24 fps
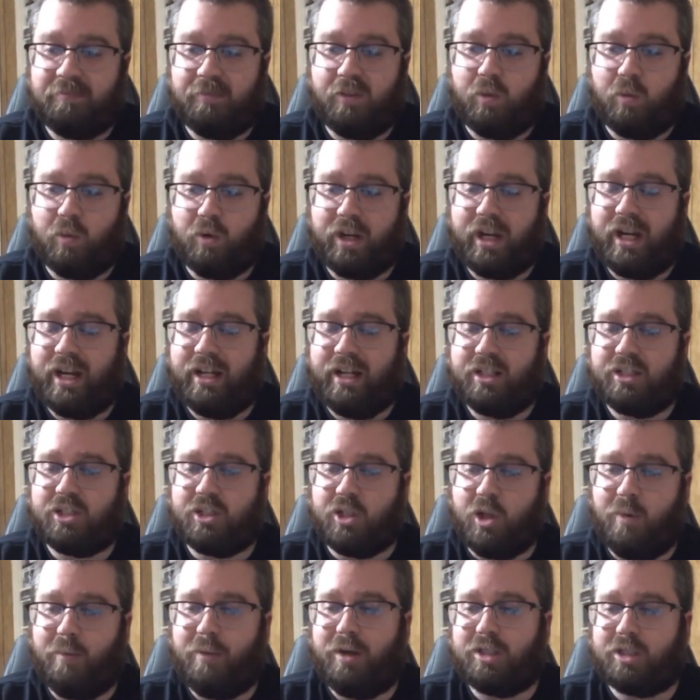We're getting
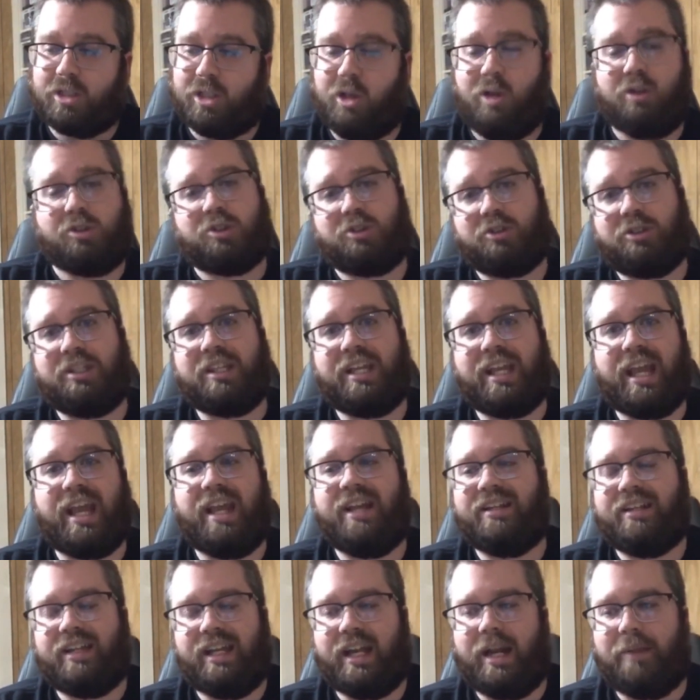so much closer to the
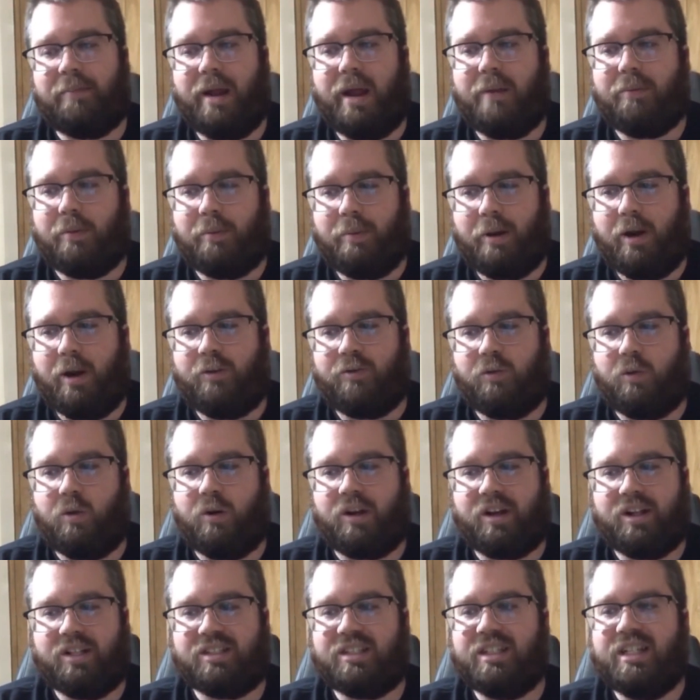end, and I'm not prepared for it,
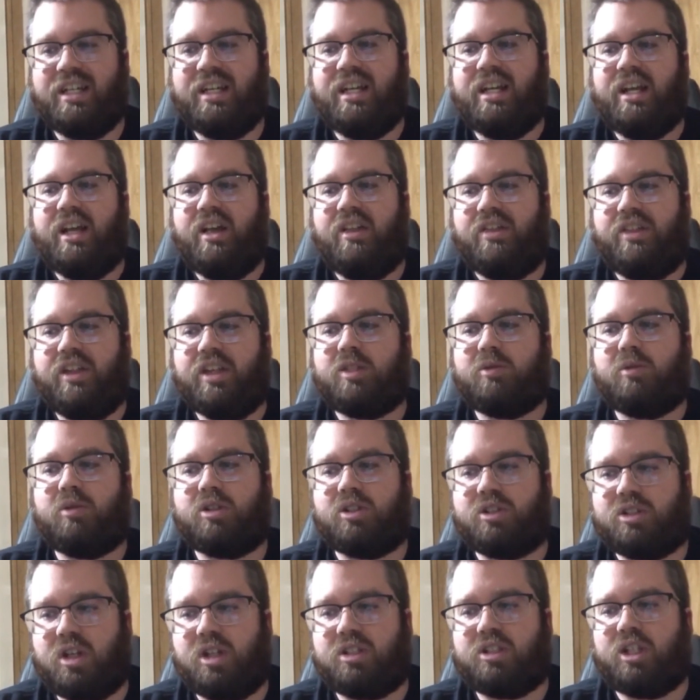because this was
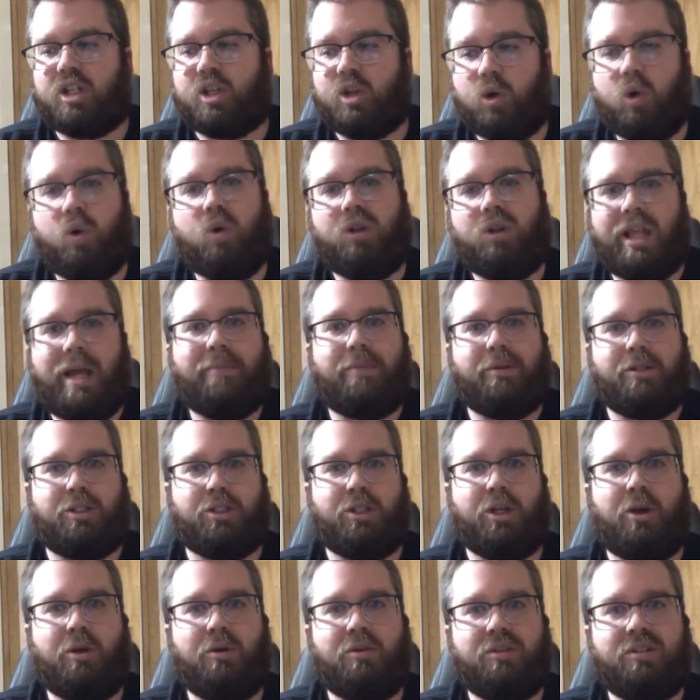such a cool
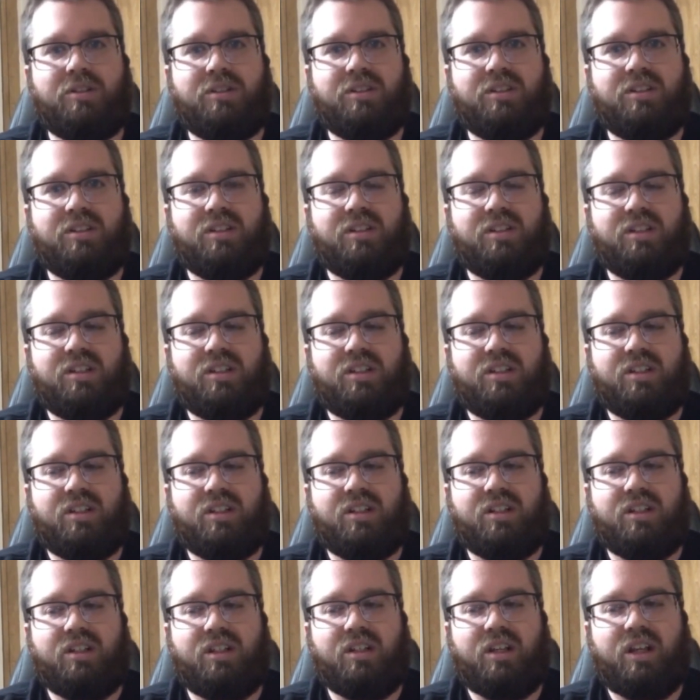episode.
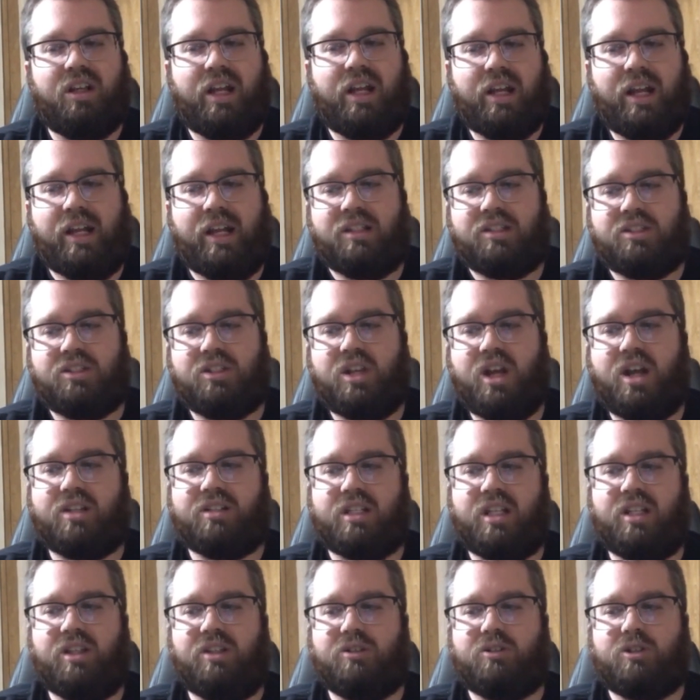And it sucks
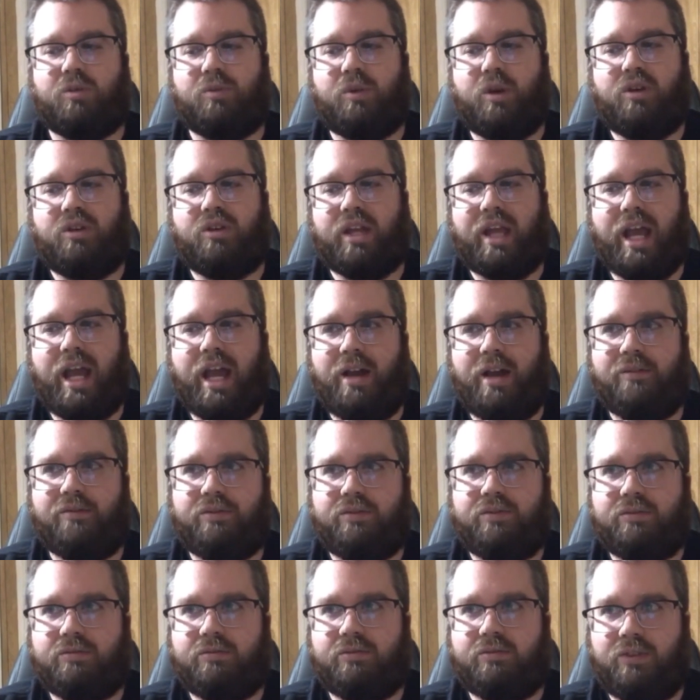that literally we only
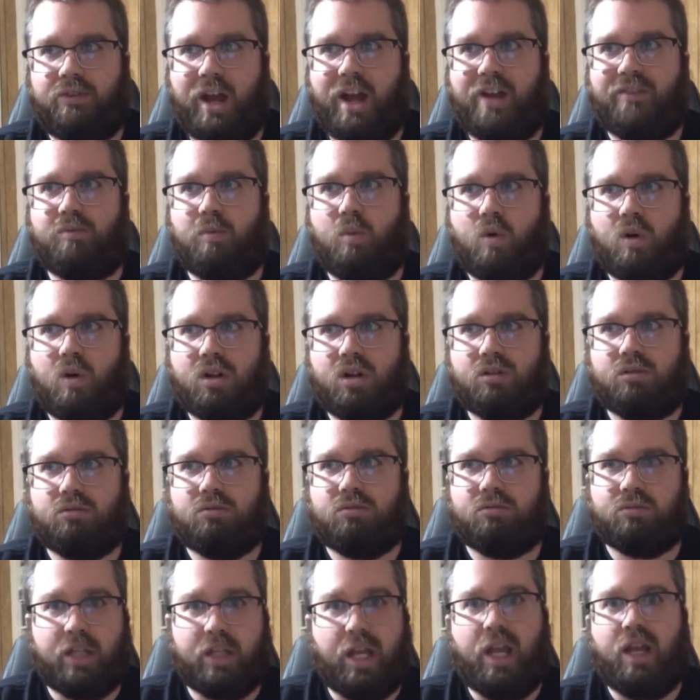have five more.
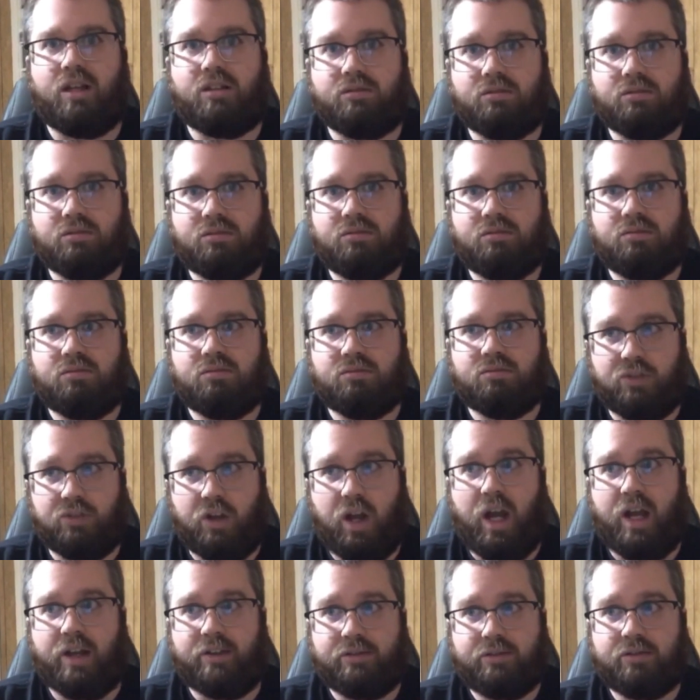Yeah,
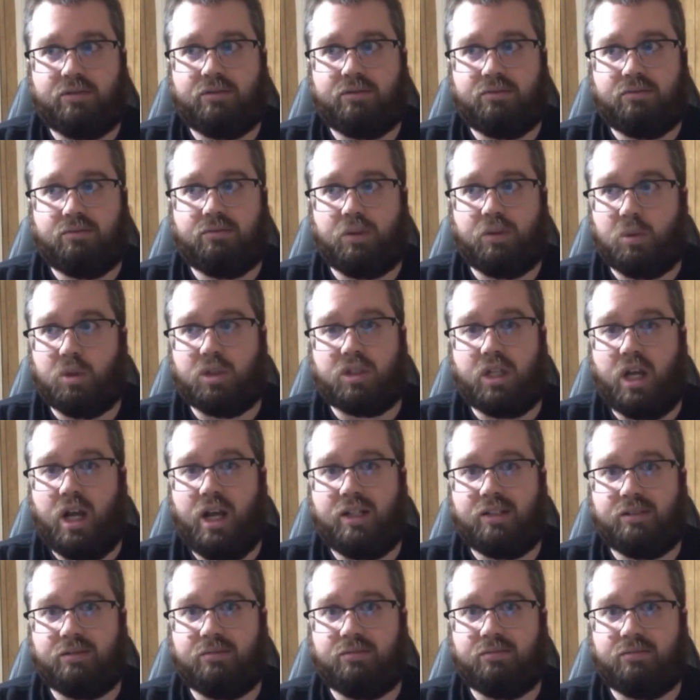five. And we're
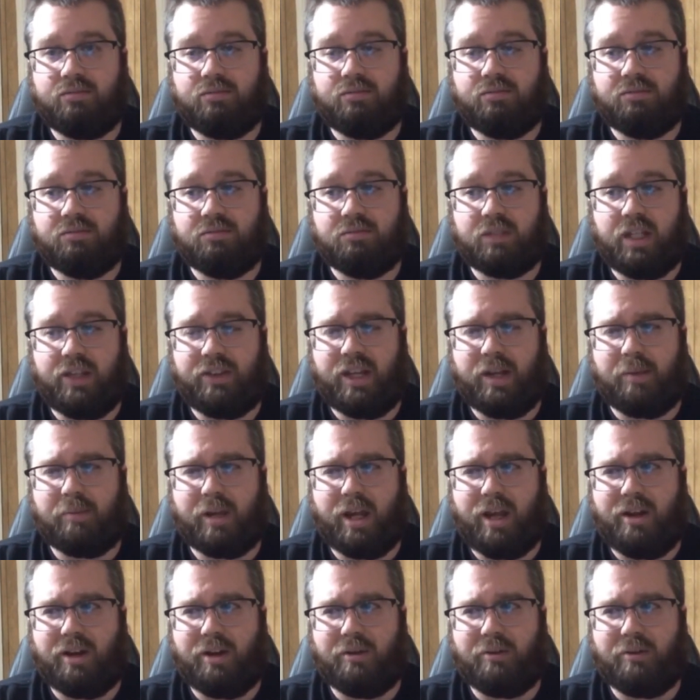done. I think I'm counting it